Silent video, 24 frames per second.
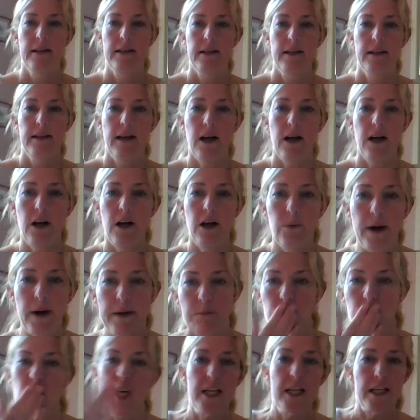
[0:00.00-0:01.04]
All
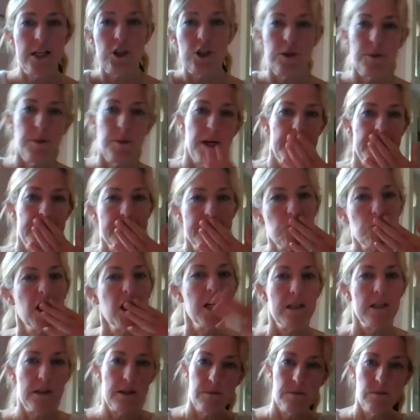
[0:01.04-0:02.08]
right, kiss your brains.
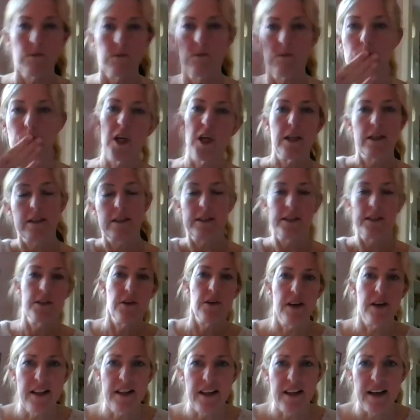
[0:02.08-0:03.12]
Is there
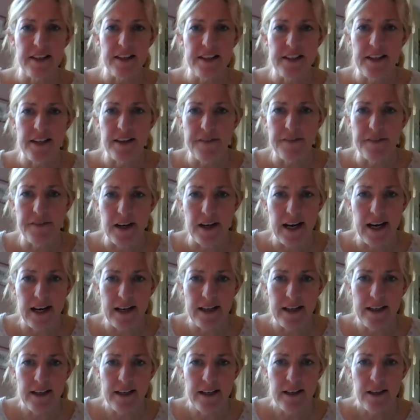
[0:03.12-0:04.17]
anything else I forgot?
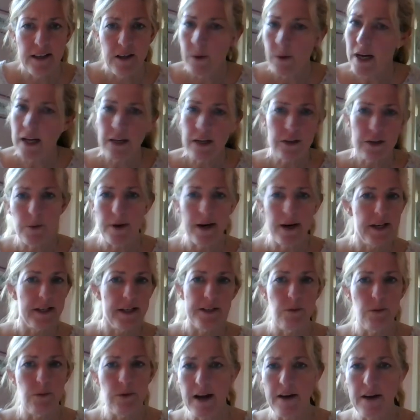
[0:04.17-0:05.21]
What else you want to,
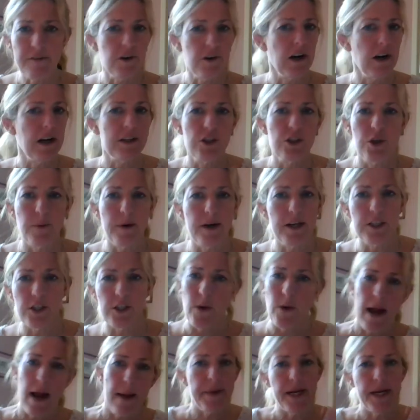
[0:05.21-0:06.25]
whatever else you want to do?
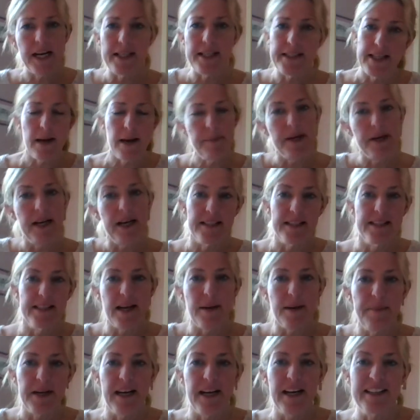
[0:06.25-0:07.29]
Happy dance, happy dance,
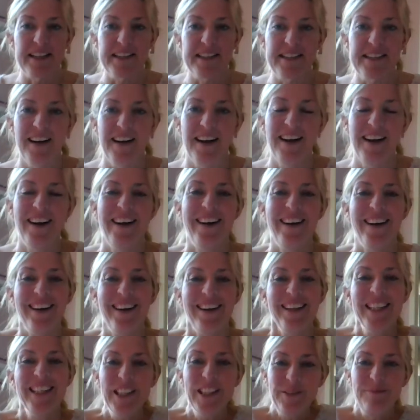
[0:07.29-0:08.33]
happy dance.
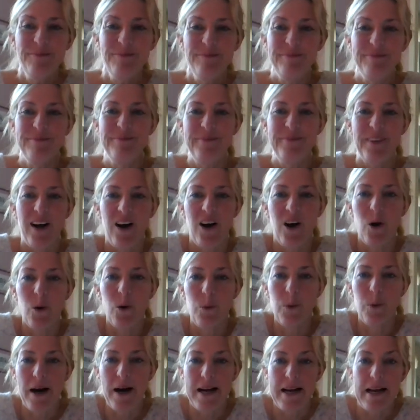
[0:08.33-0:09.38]
All
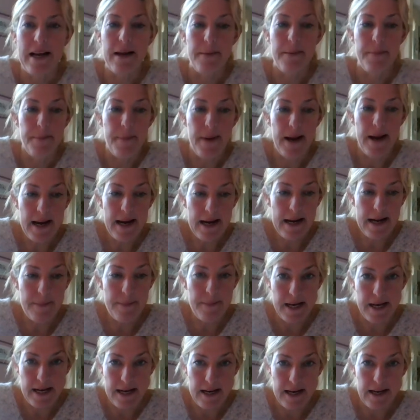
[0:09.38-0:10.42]
right, and
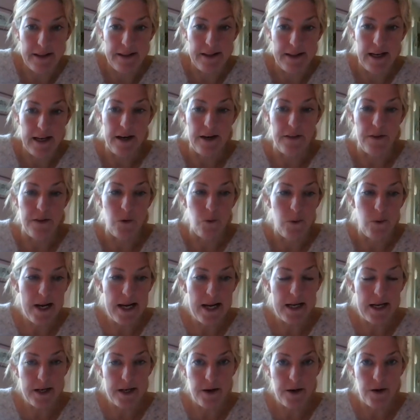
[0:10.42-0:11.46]
maybe at the end of the
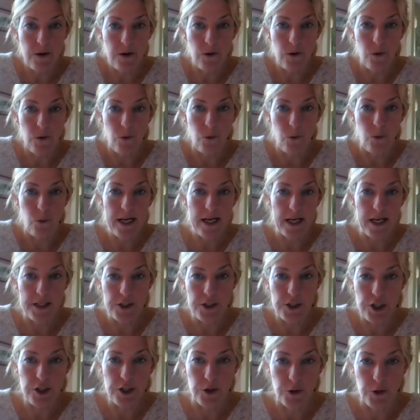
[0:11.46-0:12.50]
week, we can
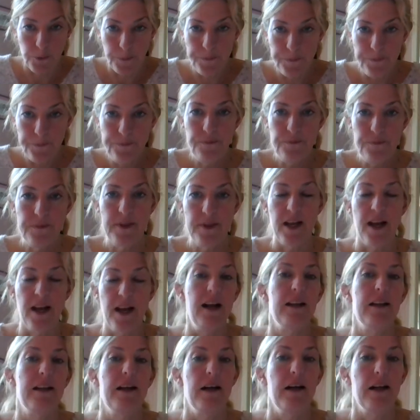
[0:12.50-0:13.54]
do a
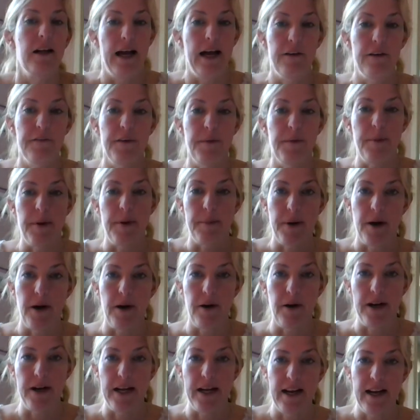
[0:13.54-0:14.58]
little alphabet
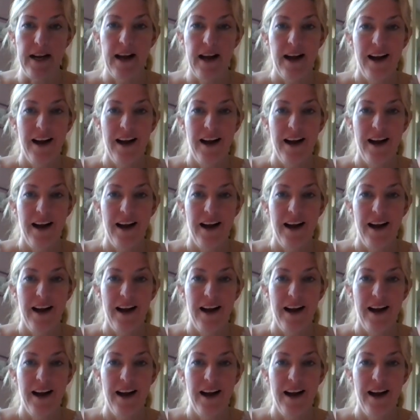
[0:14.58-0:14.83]
party